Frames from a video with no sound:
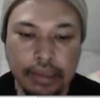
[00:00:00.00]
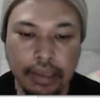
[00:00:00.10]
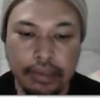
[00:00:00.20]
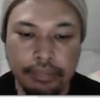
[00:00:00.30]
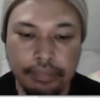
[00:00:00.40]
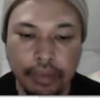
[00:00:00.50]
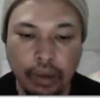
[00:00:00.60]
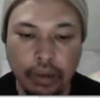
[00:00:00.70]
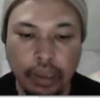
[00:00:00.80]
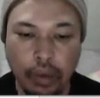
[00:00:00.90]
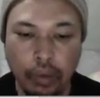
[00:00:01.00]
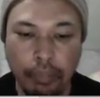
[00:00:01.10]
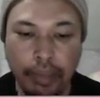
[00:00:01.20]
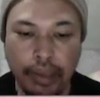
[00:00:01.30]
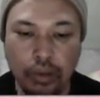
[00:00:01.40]
it. Okay, we're
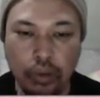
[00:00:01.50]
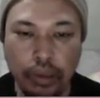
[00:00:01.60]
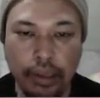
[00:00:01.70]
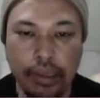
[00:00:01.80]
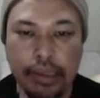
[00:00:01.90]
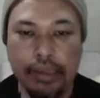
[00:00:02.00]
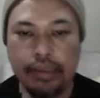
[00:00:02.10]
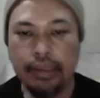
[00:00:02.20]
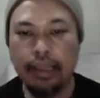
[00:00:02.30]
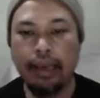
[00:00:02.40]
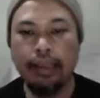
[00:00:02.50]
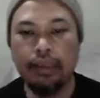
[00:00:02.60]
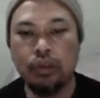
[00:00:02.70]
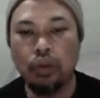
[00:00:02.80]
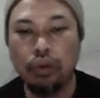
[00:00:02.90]
back to the slide.
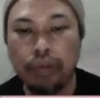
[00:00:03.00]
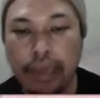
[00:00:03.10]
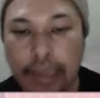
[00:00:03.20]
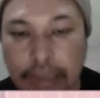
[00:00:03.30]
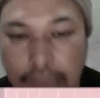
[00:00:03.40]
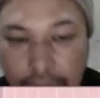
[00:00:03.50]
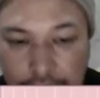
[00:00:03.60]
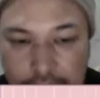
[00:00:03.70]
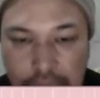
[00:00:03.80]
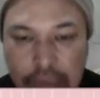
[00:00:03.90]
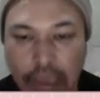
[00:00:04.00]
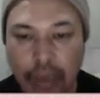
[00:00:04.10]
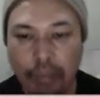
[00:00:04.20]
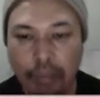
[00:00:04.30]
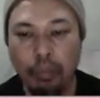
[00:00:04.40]
So reading task,
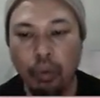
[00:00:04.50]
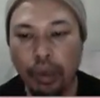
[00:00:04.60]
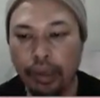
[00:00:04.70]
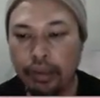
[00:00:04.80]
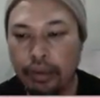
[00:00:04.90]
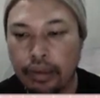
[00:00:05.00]
Muet.